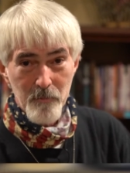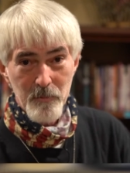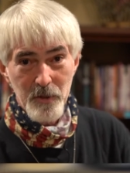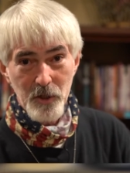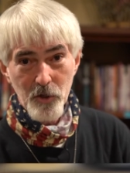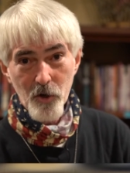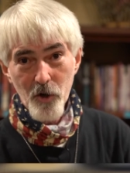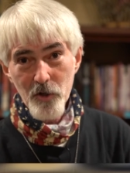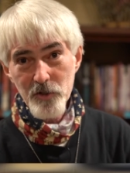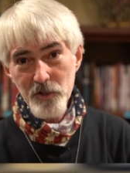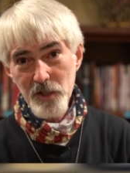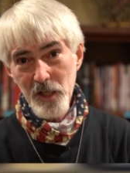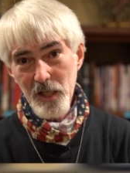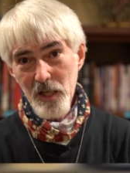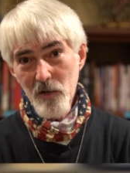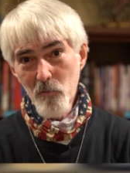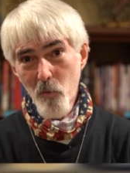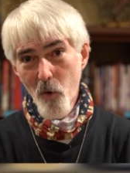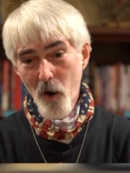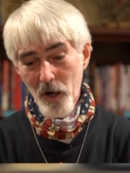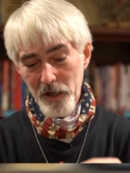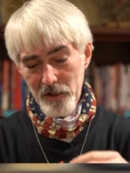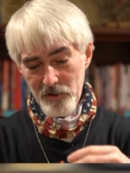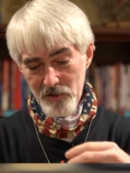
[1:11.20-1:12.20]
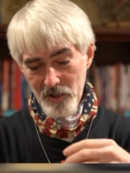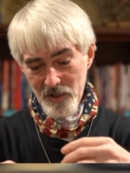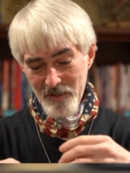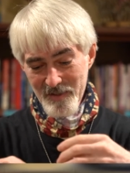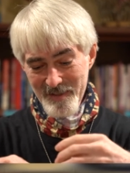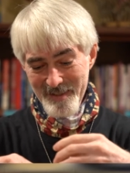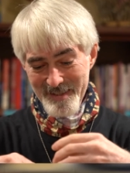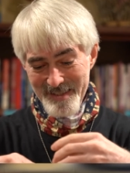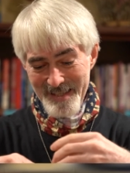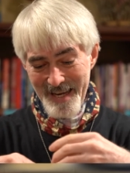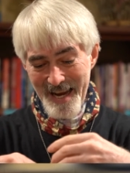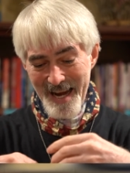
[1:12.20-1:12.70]
because he wanted to
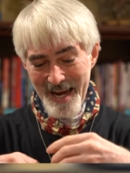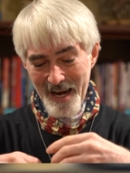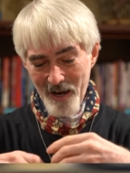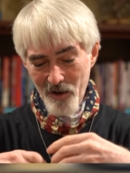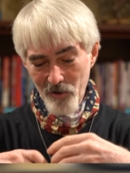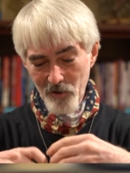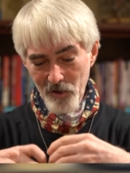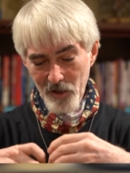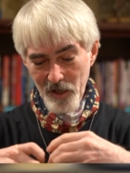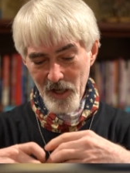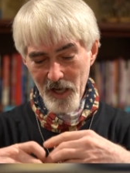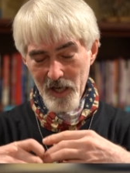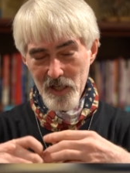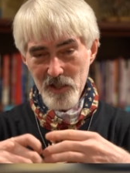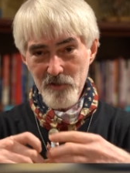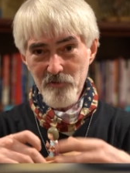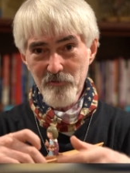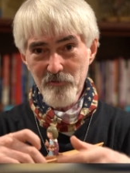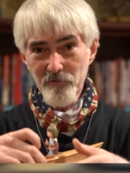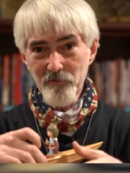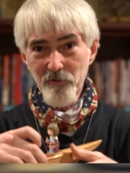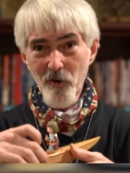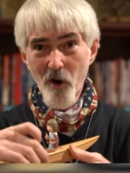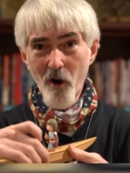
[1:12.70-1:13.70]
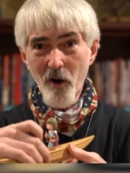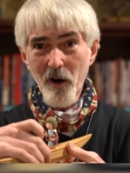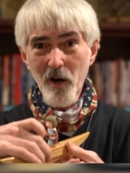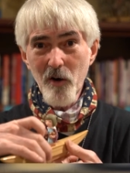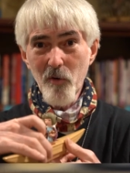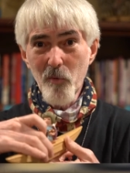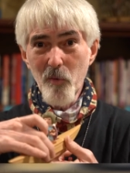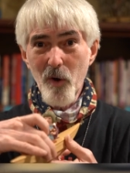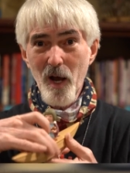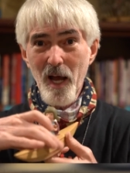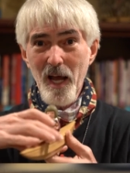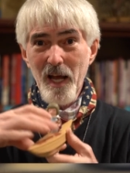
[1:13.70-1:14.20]
sail as far
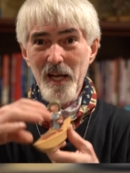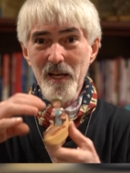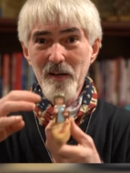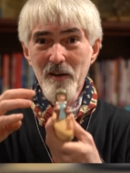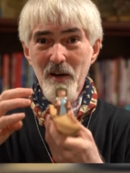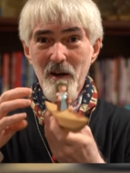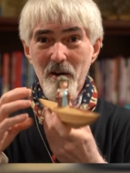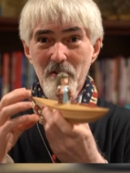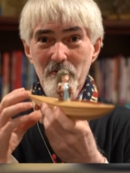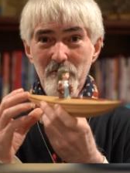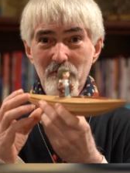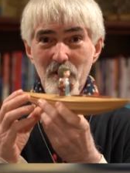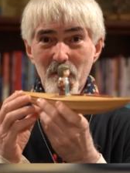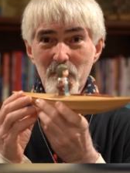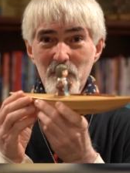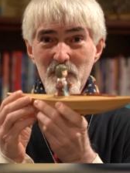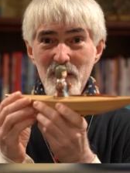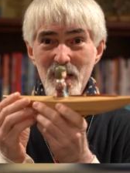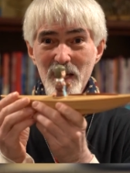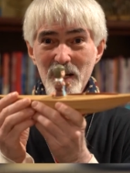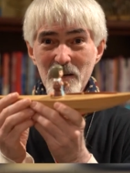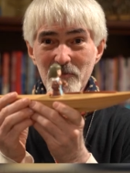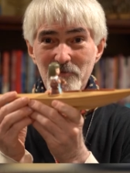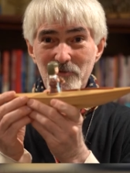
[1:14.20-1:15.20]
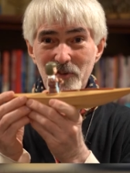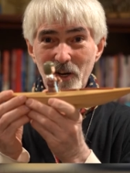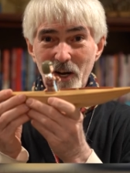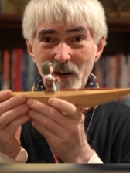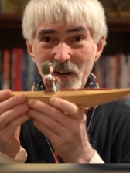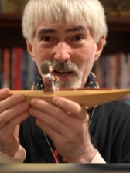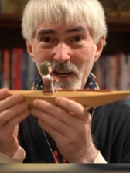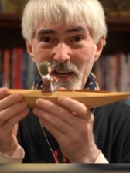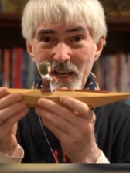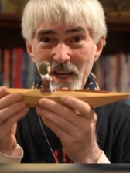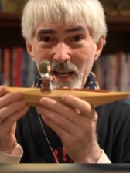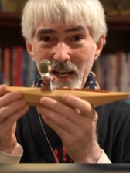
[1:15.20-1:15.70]
away from
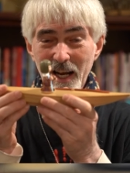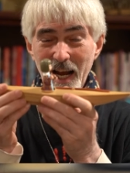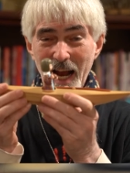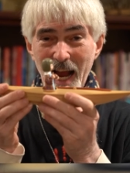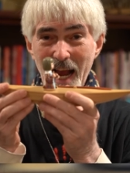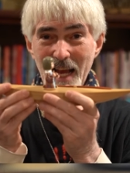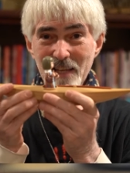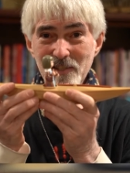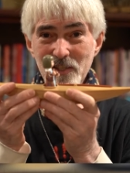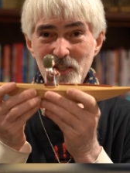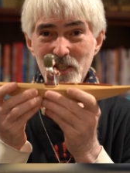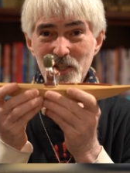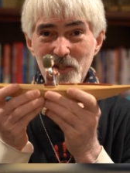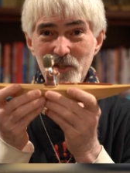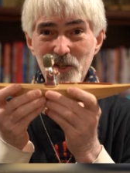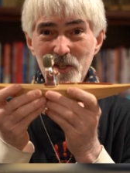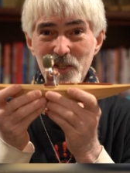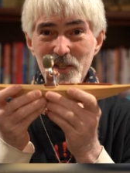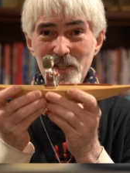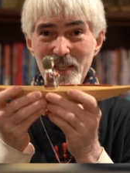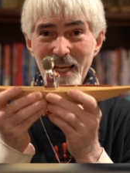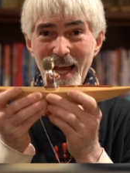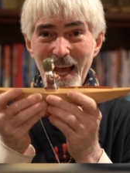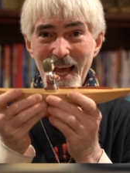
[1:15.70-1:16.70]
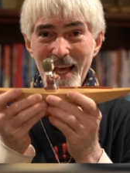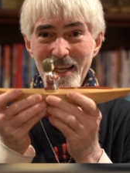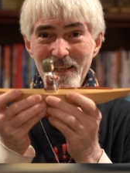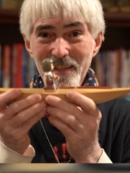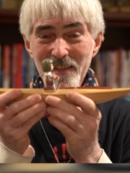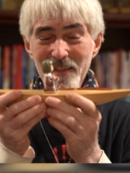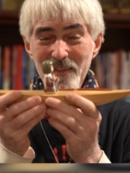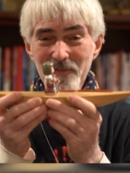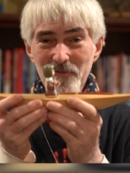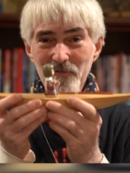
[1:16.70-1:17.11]
Nineveh as he could get.